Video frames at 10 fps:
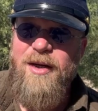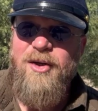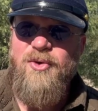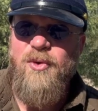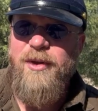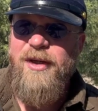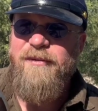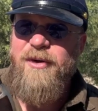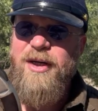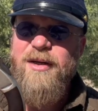Truly a
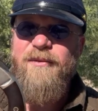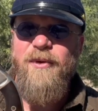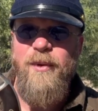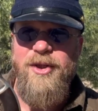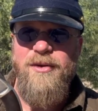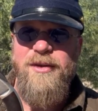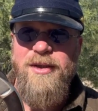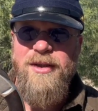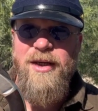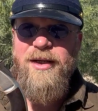very influential
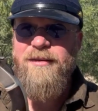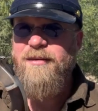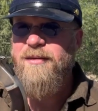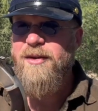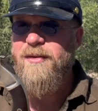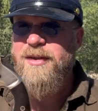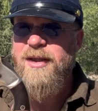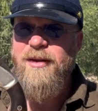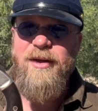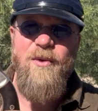design. You don't see
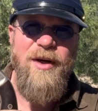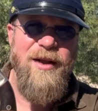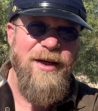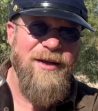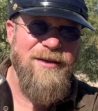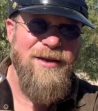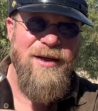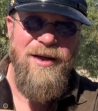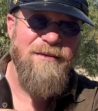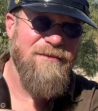anything quite like it
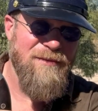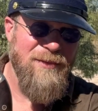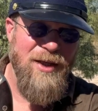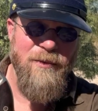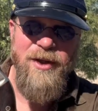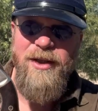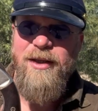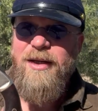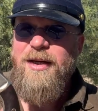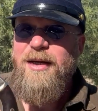today, not really.
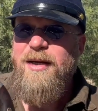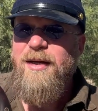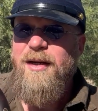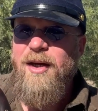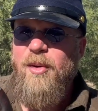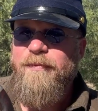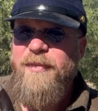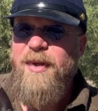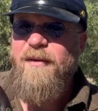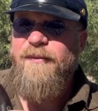Um,
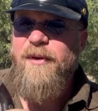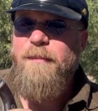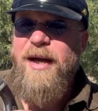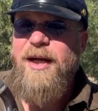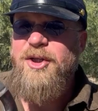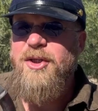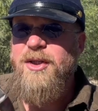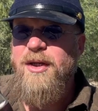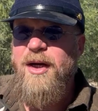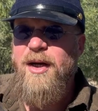for the
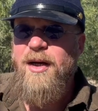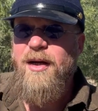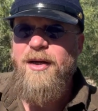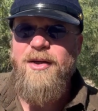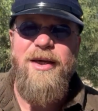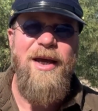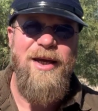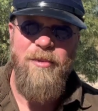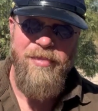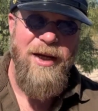match, uh, you can't
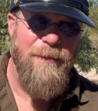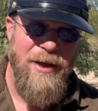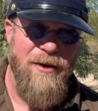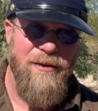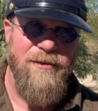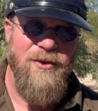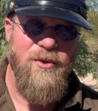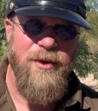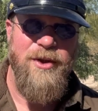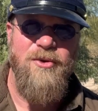get black powder
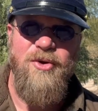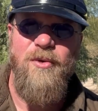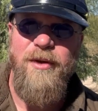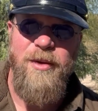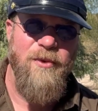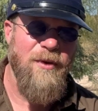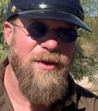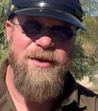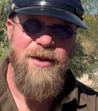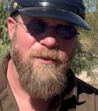22 short.
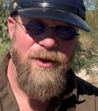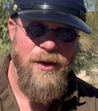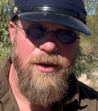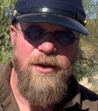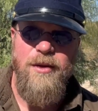It's not realistic.